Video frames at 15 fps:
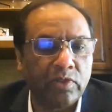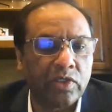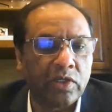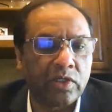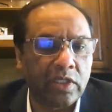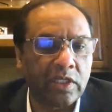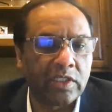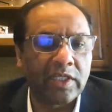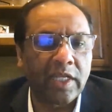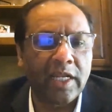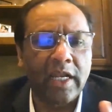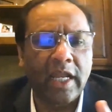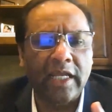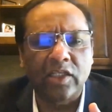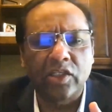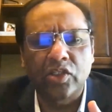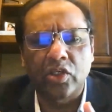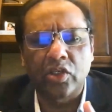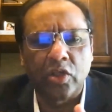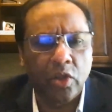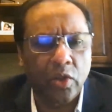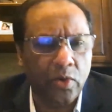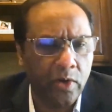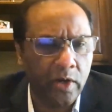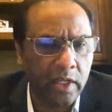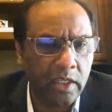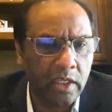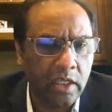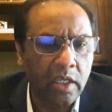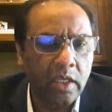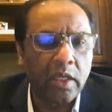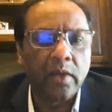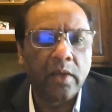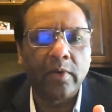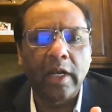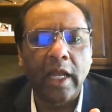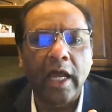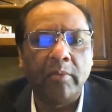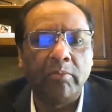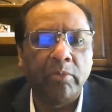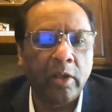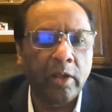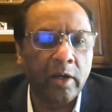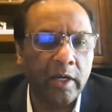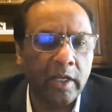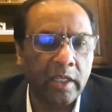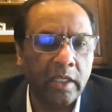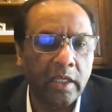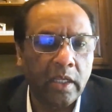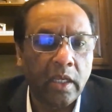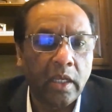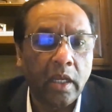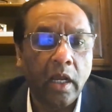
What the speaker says: which are things like security, reliability,